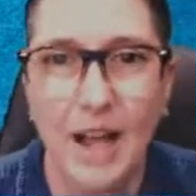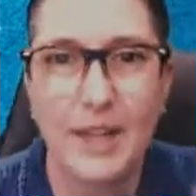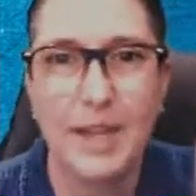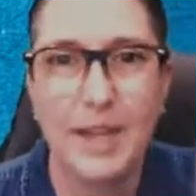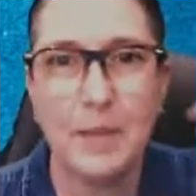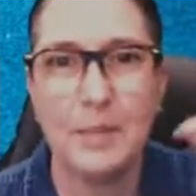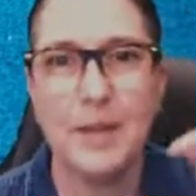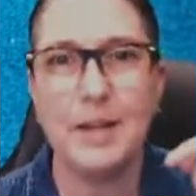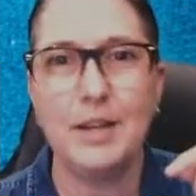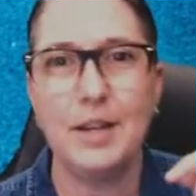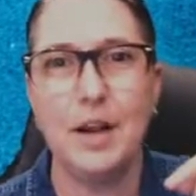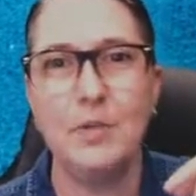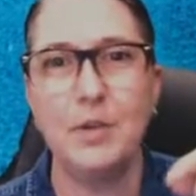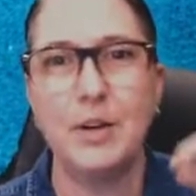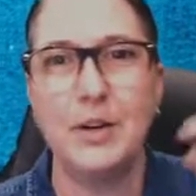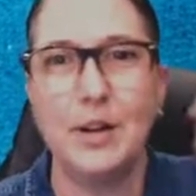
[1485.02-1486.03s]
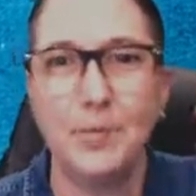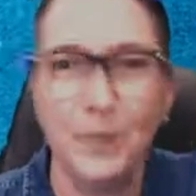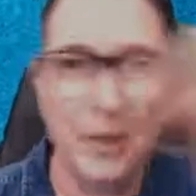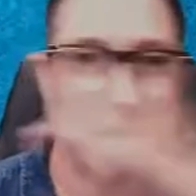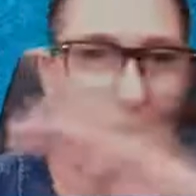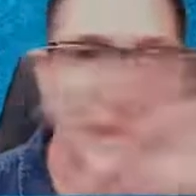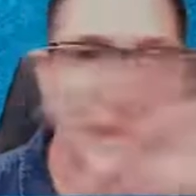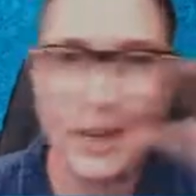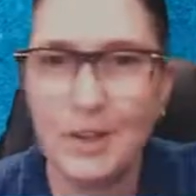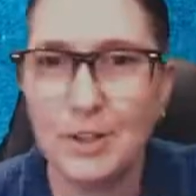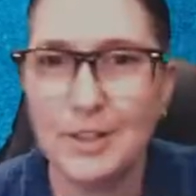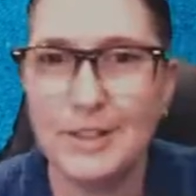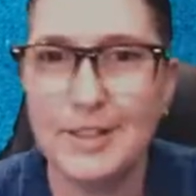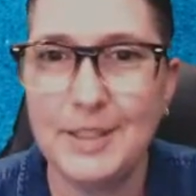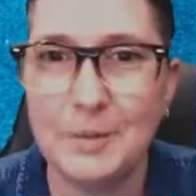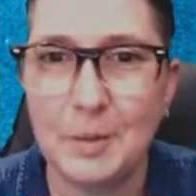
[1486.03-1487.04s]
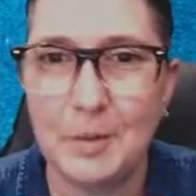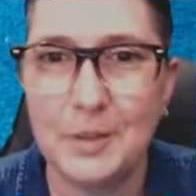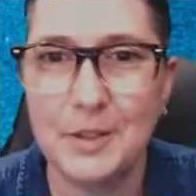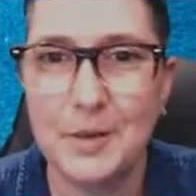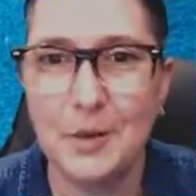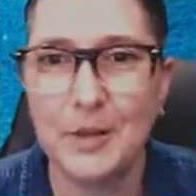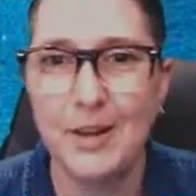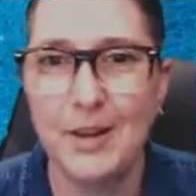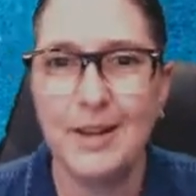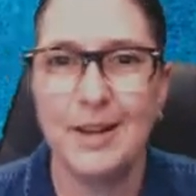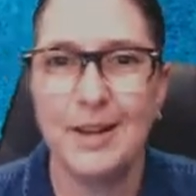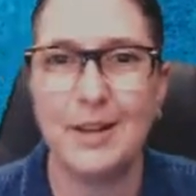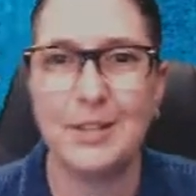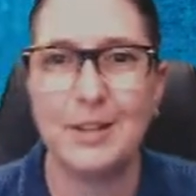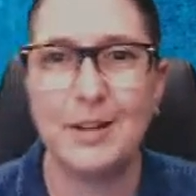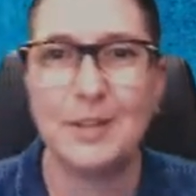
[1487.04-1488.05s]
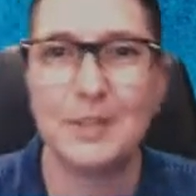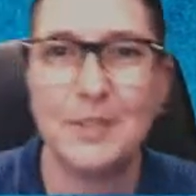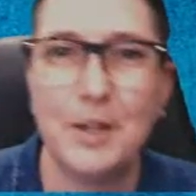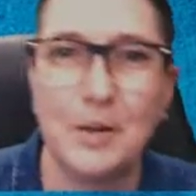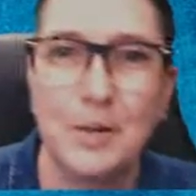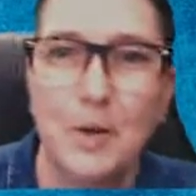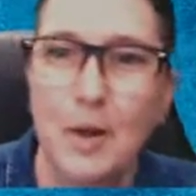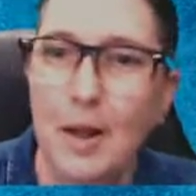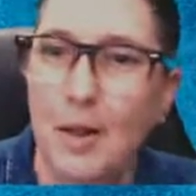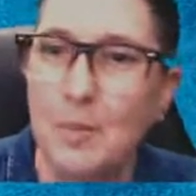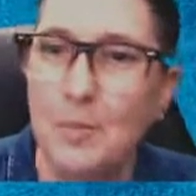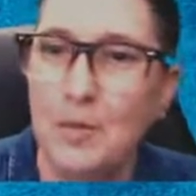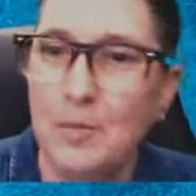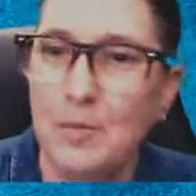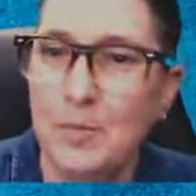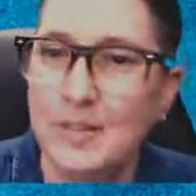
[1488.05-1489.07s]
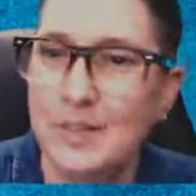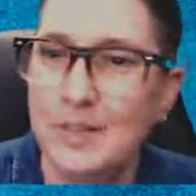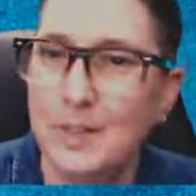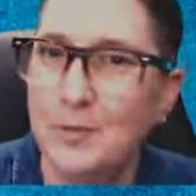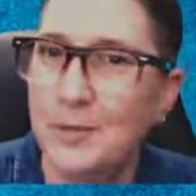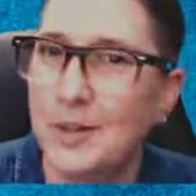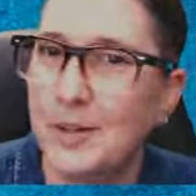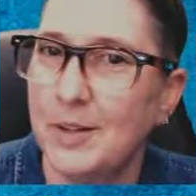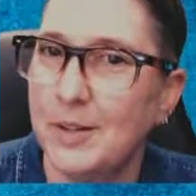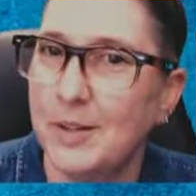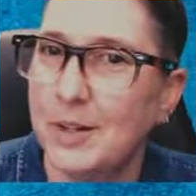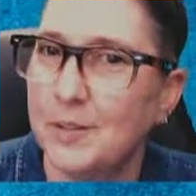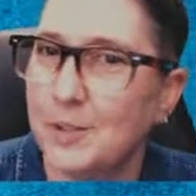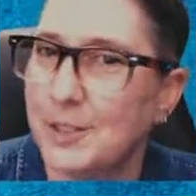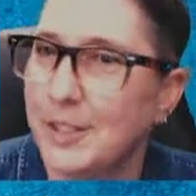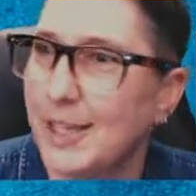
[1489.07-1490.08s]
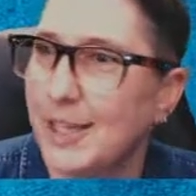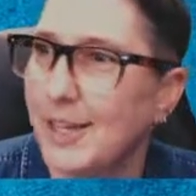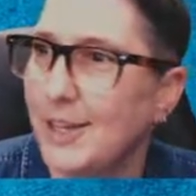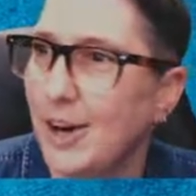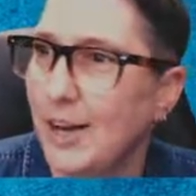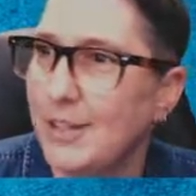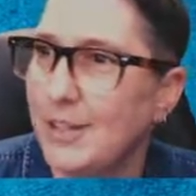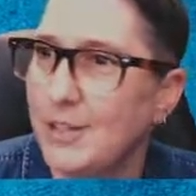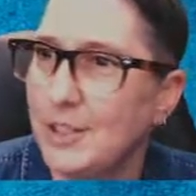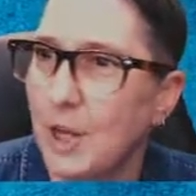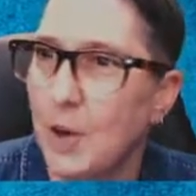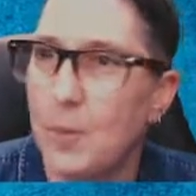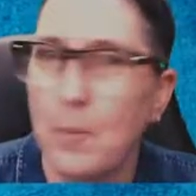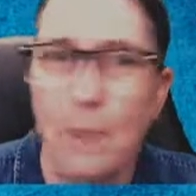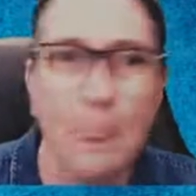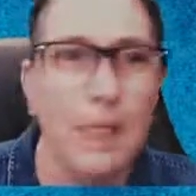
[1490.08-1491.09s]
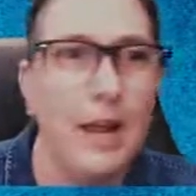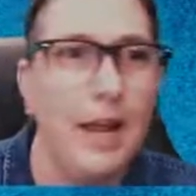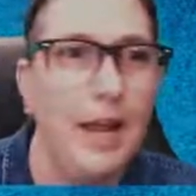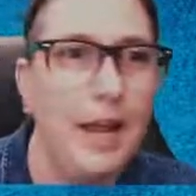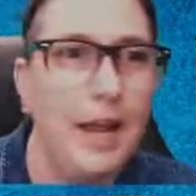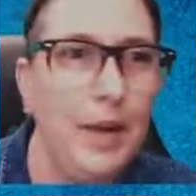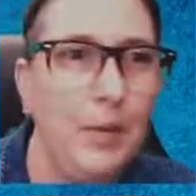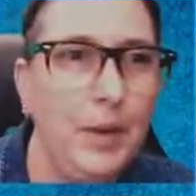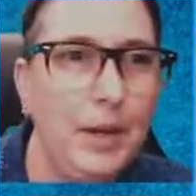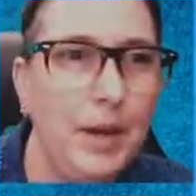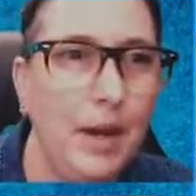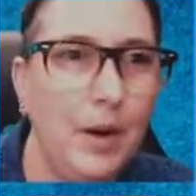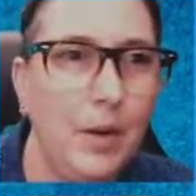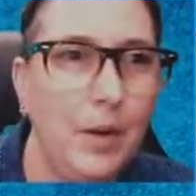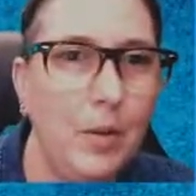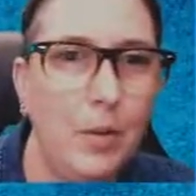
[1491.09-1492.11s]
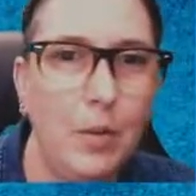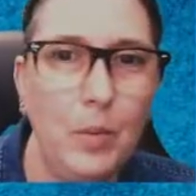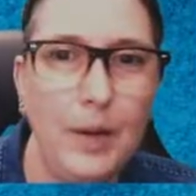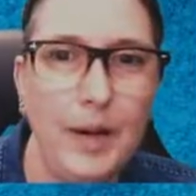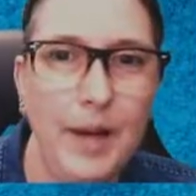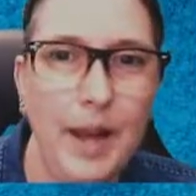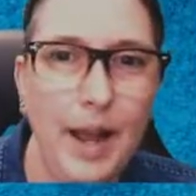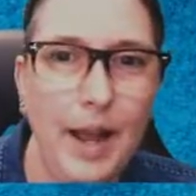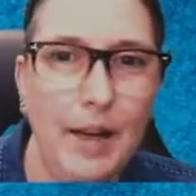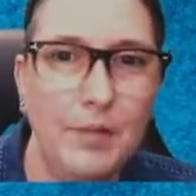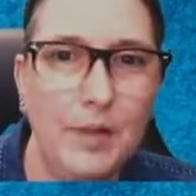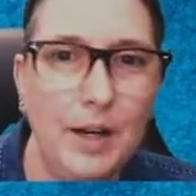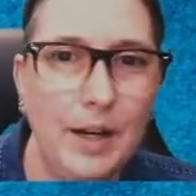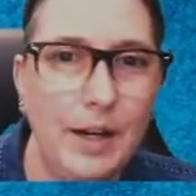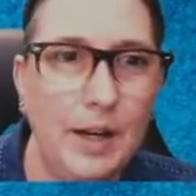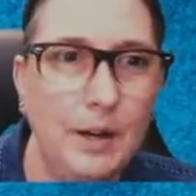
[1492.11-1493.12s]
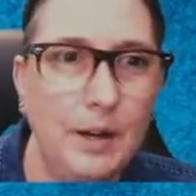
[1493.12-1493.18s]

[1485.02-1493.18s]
I kept getting covered and I felt like I couldn't see what was going on out there. So moving myself around there for a second. All right, so here we go. We have,